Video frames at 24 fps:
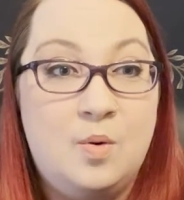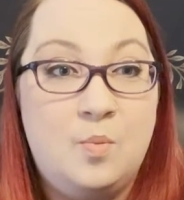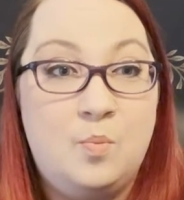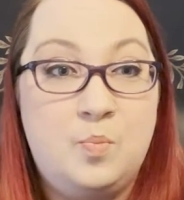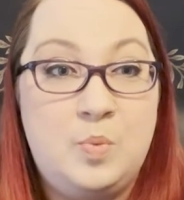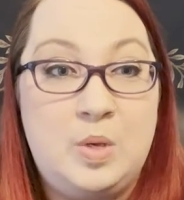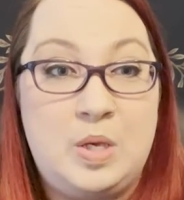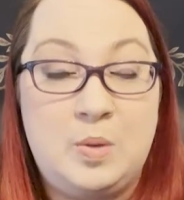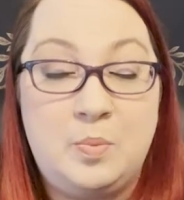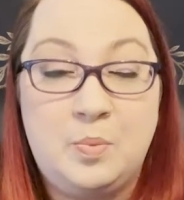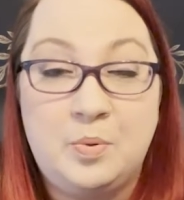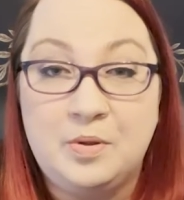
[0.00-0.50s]

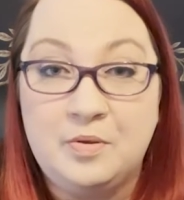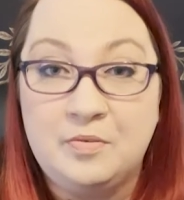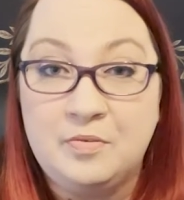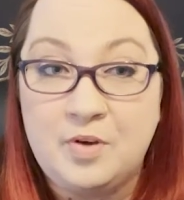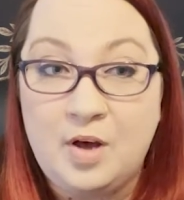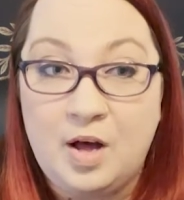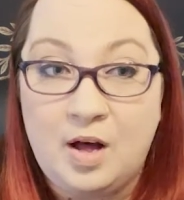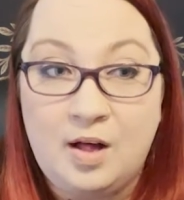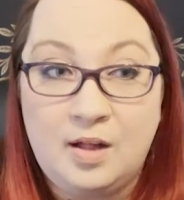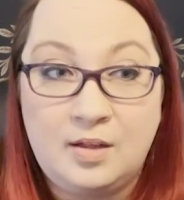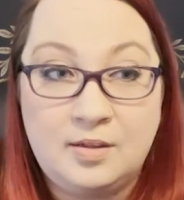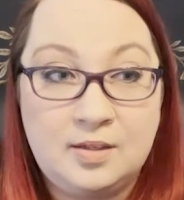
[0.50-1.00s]
people of
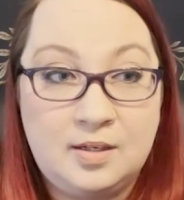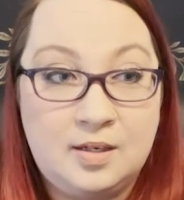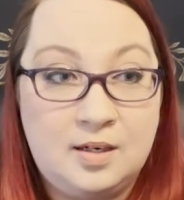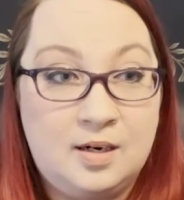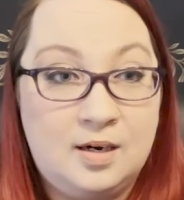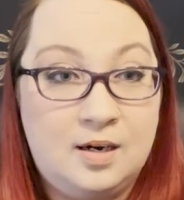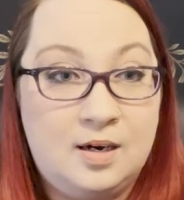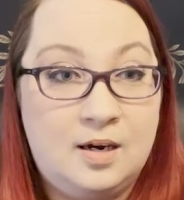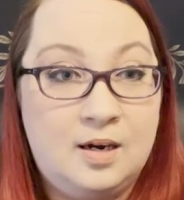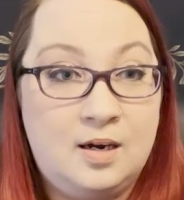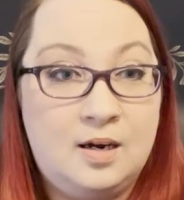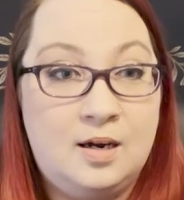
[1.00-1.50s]

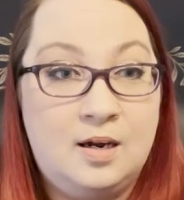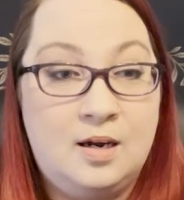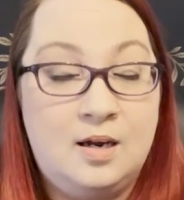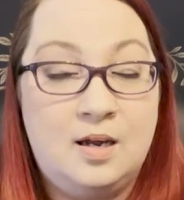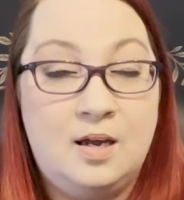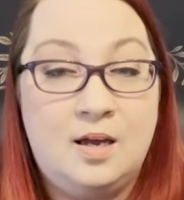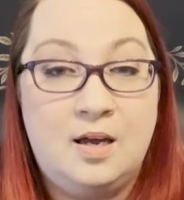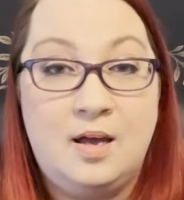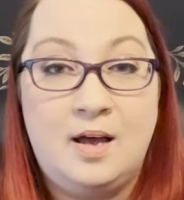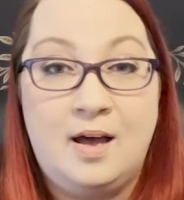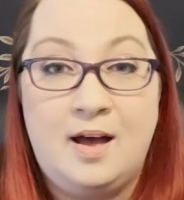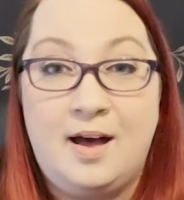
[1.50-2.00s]
color,
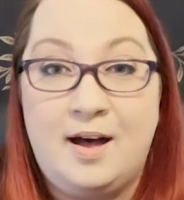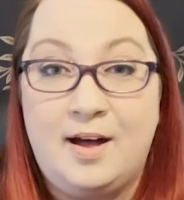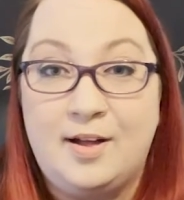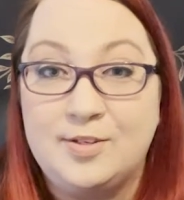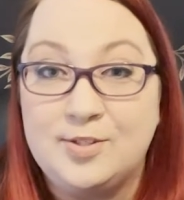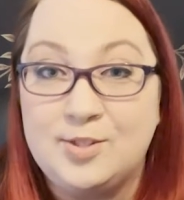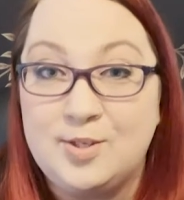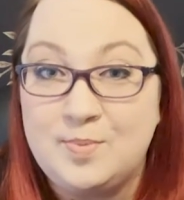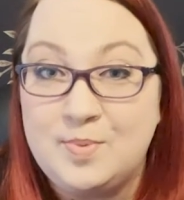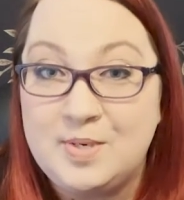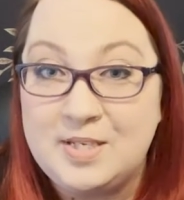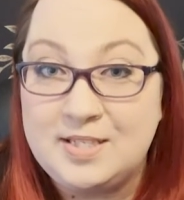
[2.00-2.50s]

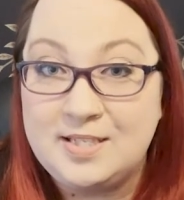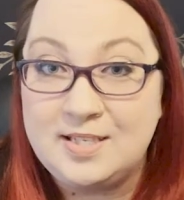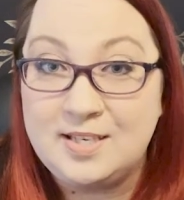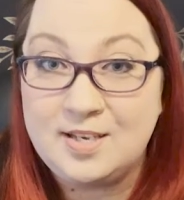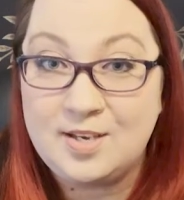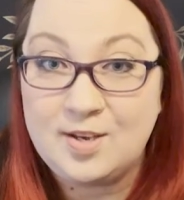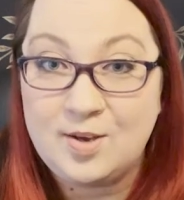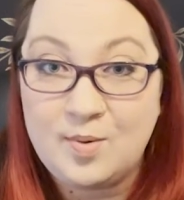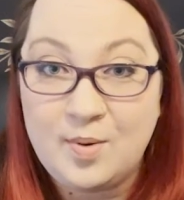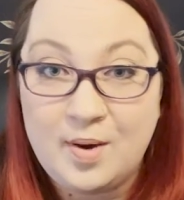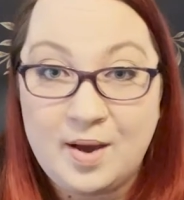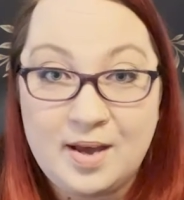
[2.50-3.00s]

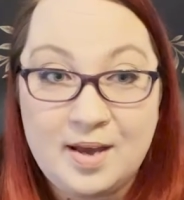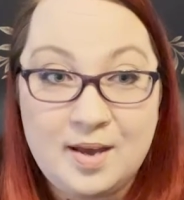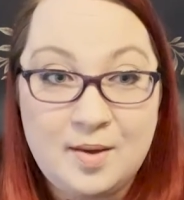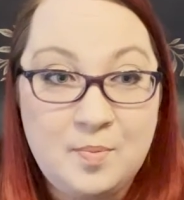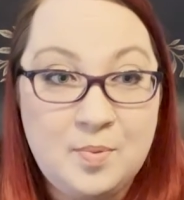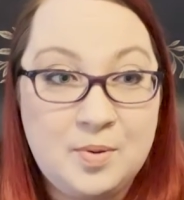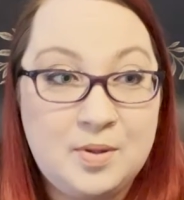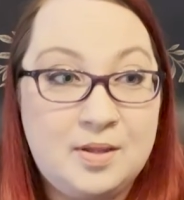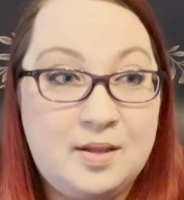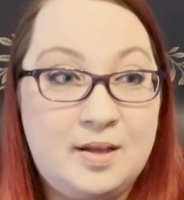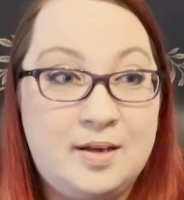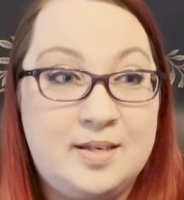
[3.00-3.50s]
LGBTQIA
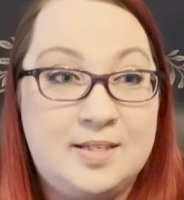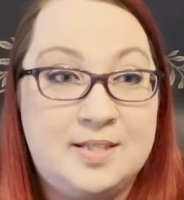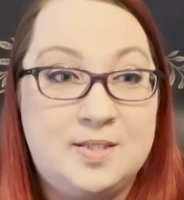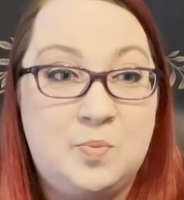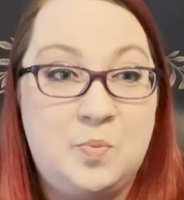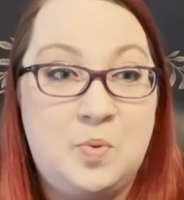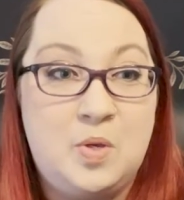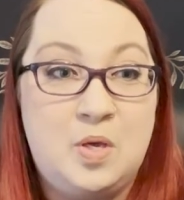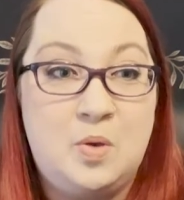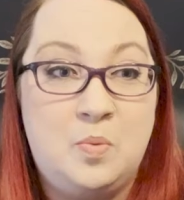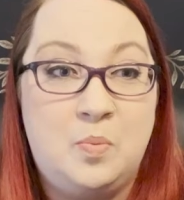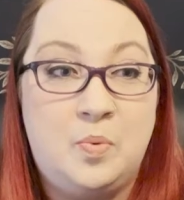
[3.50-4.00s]
plus
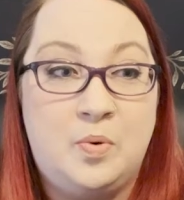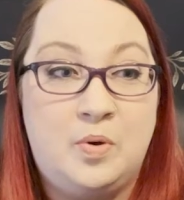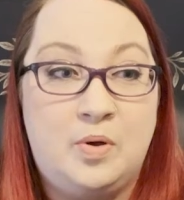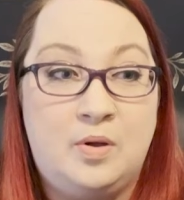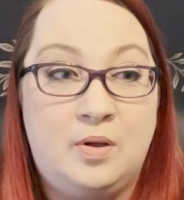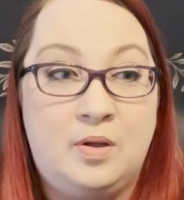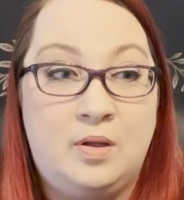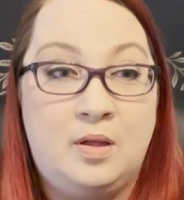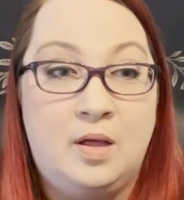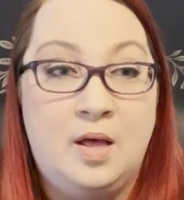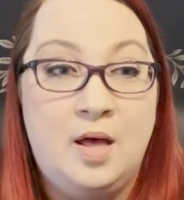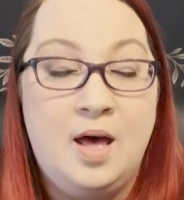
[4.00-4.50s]

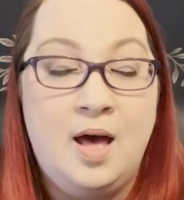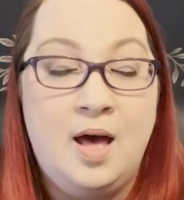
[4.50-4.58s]
people.